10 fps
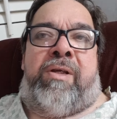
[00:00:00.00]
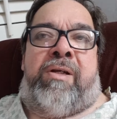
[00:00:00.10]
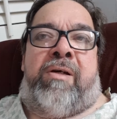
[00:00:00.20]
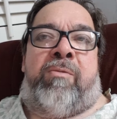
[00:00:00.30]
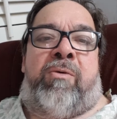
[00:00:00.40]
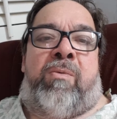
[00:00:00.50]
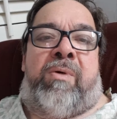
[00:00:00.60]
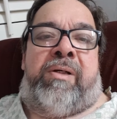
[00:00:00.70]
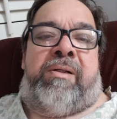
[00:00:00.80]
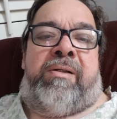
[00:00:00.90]
the number
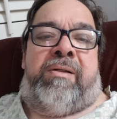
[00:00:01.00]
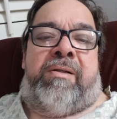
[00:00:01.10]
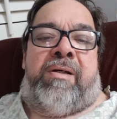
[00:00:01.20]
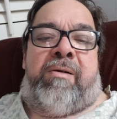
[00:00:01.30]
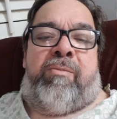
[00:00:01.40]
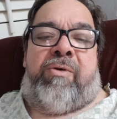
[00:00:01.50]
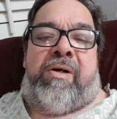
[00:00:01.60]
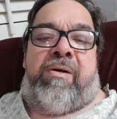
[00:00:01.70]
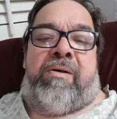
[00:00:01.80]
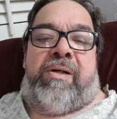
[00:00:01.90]
one
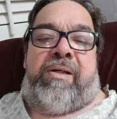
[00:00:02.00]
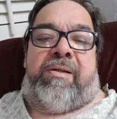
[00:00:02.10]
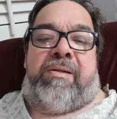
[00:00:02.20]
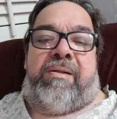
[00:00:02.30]
priority.